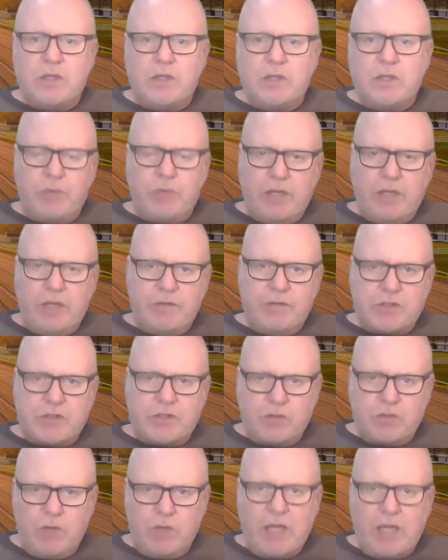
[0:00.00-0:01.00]
Do we leave it
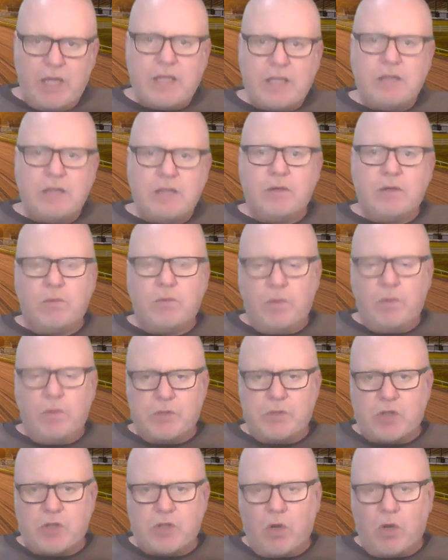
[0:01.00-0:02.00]
too late? We
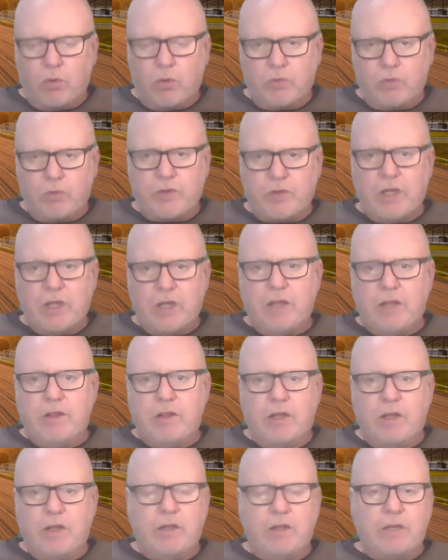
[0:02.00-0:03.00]
were told
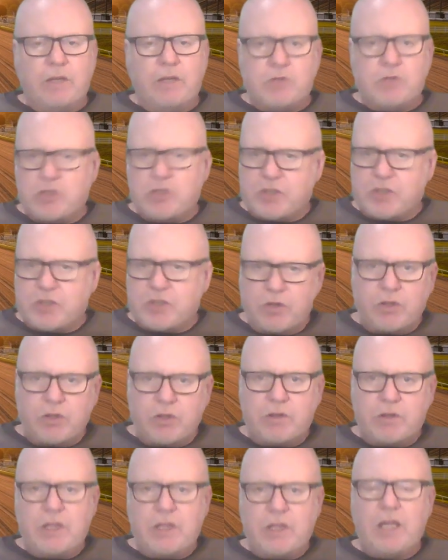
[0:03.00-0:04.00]
that it was just
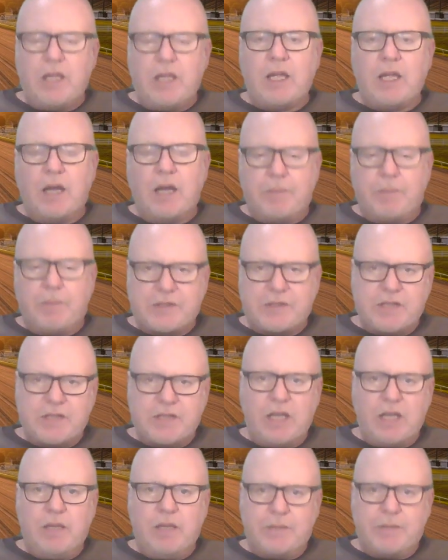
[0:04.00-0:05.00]
another thing,
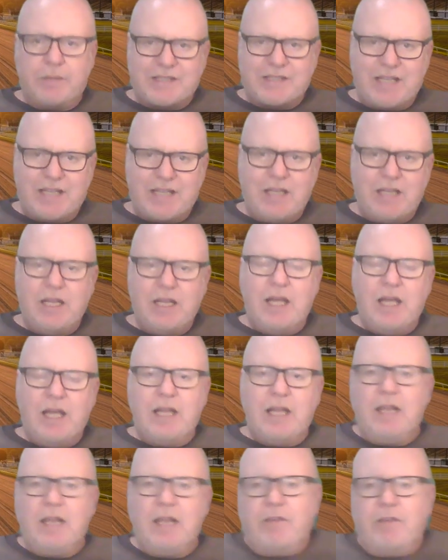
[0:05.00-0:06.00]
9:30, 10:30,
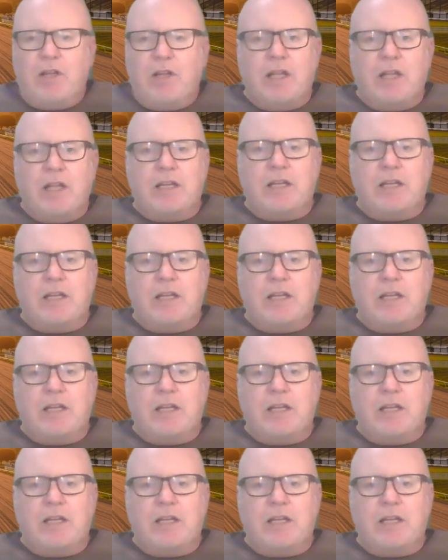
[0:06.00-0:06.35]
11:00.